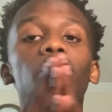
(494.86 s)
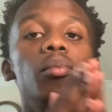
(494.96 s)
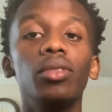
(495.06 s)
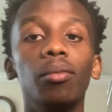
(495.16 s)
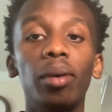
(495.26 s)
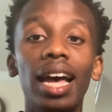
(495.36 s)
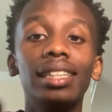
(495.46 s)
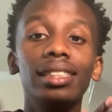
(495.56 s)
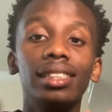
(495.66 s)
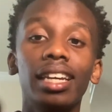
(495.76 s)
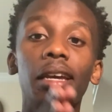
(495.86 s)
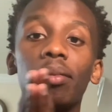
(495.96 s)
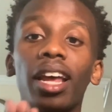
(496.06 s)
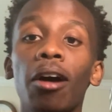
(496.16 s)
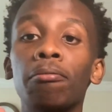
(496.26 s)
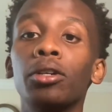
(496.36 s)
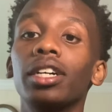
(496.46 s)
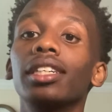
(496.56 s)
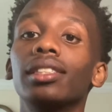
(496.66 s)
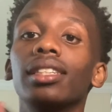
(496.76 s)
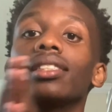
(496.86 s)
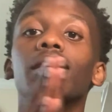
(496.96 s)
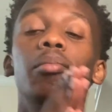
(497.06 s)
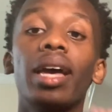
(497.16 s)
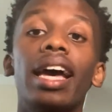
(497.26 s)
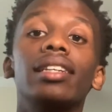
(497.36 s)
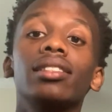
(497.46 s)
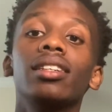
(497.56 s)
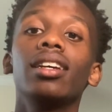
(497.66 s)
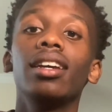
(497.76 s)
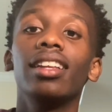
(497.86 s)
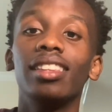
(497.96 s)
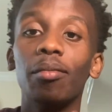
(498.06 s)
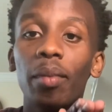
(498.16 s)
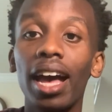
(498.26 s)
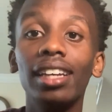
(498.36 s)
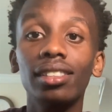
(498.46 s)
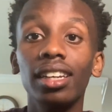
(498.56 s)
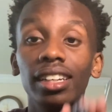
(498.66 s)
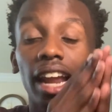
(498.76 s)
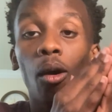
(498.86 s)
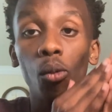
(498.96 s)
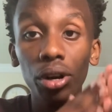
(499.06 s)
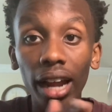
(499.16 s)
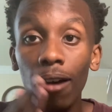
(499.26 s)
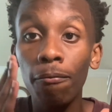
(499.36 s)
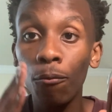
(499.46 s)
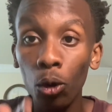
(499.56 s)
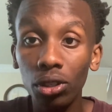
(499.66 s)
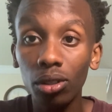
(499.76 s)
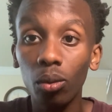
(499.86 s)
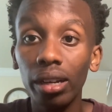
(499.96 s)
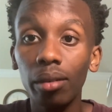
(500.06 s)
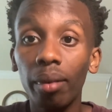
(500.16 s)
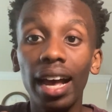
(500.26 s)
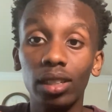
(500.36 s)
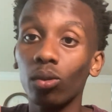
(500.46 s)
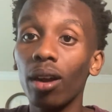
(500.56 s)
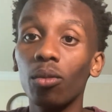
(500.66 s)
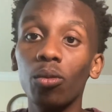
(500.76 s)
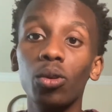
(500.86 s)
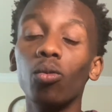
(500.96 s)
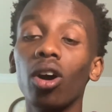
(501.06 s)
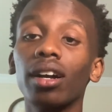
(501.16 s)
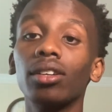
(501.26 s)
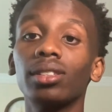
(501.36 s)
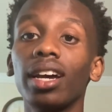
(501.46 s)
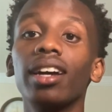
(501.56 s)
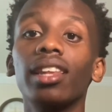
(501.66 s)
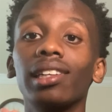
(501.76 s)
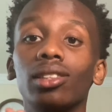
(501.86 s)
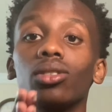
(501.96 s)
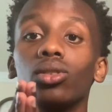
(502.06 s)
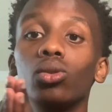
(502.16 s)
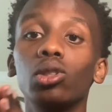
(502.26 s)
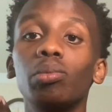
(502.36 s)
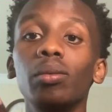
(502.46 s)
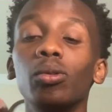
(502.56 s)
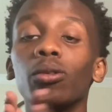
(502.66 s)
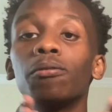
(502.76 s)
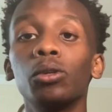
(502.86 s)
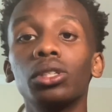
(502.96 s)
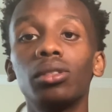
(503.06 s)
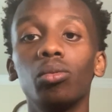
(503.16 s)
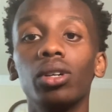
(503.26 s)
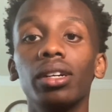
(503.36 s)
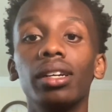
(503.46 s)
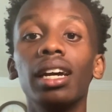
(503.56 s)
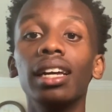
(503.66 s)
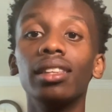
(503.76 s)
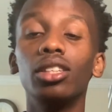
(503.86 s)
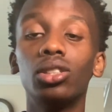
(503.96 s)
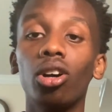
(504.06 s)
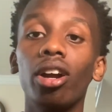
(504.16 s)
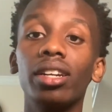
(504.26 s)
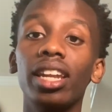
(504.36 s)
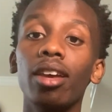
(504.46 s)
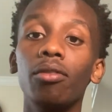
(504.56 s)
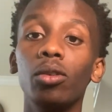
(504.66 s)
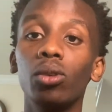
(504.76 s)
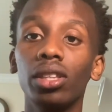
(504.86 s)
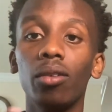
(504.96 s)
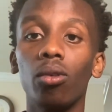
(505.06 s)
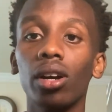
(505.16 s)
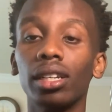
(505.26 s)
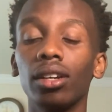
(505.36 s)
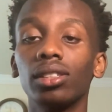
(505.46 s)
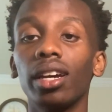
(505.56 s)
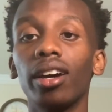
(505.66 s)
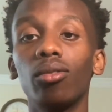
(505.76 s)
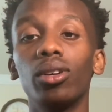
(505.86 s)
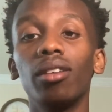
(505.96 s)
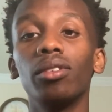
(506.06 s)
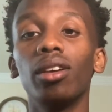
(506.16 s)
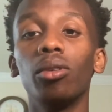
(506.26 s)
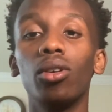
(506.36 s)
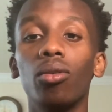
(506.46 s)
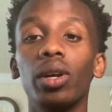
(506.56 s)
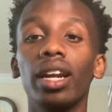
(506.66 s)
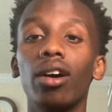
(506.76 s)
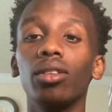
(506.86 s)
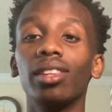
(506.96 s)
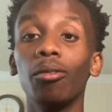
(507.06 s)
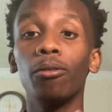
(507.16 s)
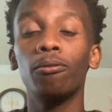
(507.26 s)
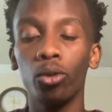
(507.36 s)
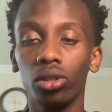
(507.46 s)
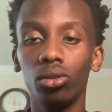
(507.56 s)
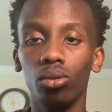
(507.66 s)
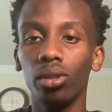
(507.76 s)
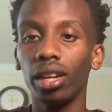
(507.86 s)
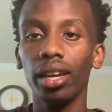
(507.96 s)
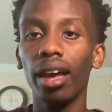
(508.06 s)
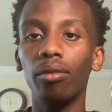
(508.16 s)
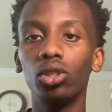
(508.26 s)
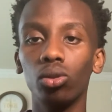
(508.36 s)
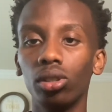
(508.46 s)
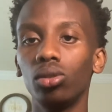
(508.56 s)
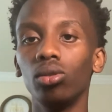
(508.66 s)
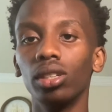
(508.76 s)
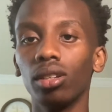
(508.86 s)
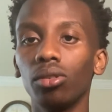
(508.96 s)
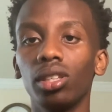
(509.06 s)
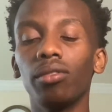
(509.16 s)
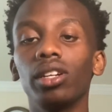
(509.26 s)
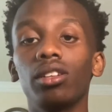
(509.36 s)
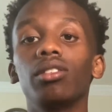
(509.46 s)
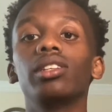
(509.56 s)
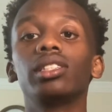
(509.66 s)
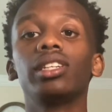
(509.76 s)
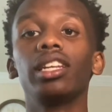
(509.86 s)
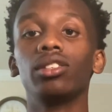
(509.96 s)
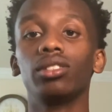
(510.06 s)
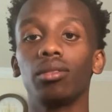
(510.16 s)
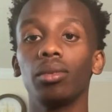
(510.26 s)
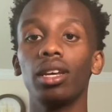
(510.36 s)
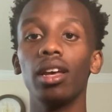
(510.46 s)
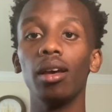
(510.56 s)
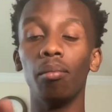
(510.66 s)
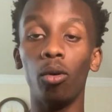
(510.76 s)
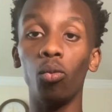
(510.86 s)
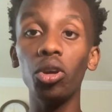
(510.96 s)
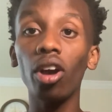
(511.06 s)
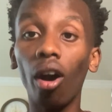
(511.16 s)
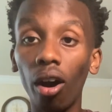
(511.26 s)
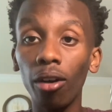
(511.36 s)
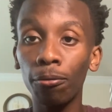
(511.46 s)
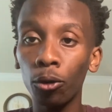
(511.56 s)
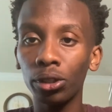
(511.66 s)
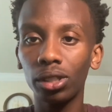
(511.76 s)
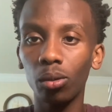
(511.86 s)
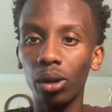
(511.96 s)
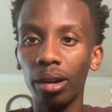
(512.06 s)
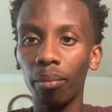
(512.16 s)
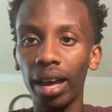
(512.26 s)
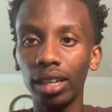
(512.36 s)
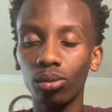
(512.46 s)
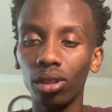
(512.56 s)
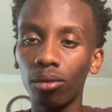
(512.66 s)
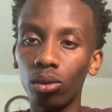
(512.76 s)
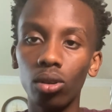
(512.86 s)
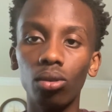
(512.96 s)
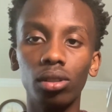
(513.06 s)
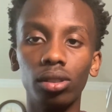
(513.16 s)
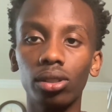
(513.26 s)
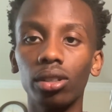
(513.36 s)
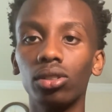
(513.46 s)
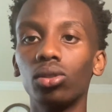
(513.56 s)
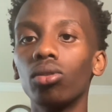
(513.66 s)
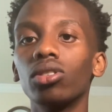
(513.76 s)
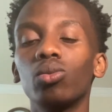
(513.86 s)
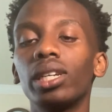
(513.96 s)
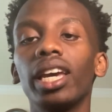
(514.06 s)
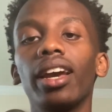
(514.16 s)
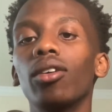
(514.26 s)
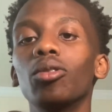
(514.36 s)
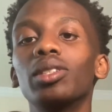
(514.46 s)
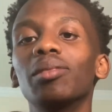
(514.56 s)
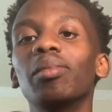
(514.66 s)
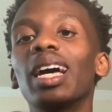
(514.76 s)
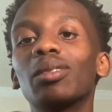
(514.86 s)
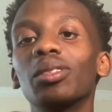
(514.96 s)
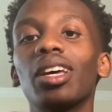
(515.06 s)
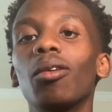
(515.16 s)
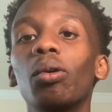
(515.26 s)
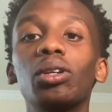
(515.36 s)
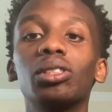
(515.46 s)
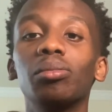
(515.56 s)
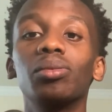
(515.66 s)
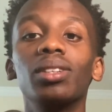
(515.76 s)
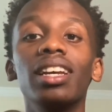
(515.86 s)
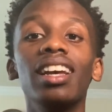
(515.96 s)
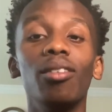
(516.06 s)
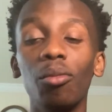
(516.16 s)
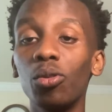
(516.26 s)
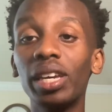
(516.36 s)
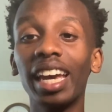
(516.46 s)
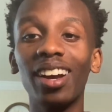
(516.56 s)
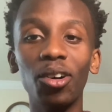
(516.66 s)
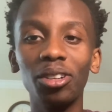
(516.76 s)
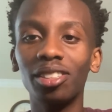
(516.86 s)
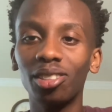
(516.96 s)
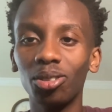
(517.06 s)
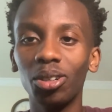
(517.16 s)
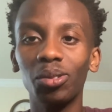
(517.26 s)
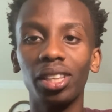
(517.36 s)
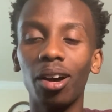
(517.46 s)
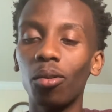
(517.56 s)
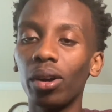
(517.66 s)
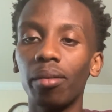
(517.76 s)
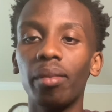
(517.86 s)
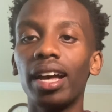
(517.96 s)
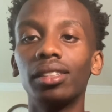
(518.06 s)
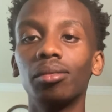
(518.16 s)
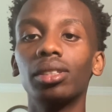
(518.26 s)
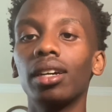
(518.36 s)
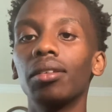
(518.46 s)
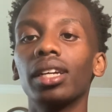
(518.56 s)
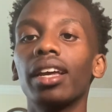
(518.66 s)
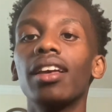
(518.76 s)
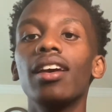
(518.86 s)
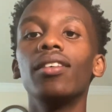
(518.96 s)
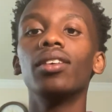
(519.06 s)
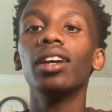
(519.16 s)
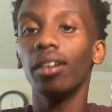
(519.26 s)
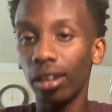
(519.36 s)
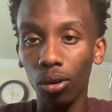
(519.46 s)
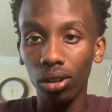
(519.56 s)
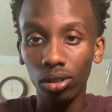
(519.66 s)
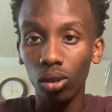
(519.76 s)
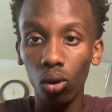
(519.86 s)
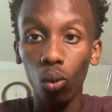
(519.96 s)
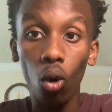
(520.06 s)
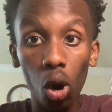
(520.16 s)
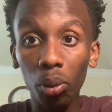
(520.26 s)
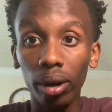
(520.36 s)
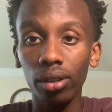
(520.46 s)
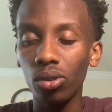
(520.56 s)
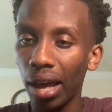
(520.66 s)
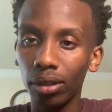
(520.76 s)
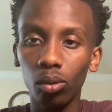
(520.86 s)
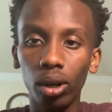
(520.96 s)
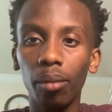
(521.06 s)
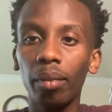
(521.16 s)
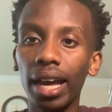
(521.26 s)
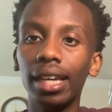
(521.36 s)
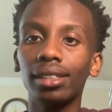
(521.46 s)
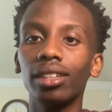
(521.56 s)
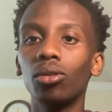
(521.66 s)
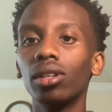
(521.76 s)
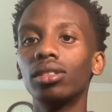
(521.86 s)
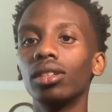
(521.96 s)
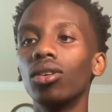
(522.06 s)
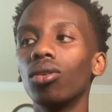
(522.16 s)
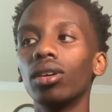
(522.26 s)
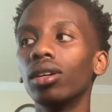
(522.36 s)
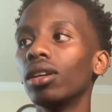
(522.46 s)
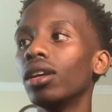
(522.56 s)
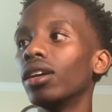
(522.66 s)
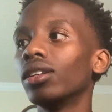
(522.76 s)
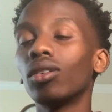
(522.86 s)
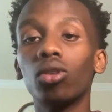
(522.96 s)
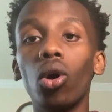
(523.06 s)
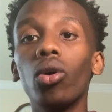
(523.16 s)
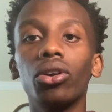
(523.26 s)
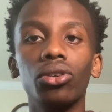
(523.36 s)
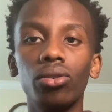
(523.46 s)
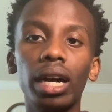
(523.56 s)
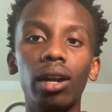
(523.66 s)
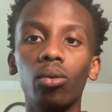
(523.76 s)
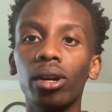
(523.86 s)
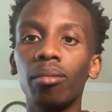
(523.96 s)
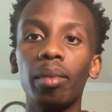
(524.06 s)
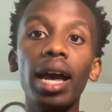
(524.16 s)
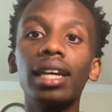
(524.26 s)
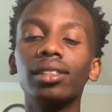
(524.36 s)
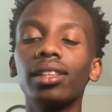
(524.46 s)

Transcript: The badge of shame now for us is the mask. The mask, now we're not forced to wear the mask right when we walk outside like the Jewish people were forced to wear the Star of David when they walked outside or whenever they were going out. They were forced to. They didn't have a choice to because they was living under their dictatorship. But we are forced to wear a mask whenever we go into certain stores. We can't go into masks without wearing we can't go into stores without wearing masks sometimes. Like, in order to go to Walmart, you have to wear a mask. In order to go to Kroger, you got to wear a mask.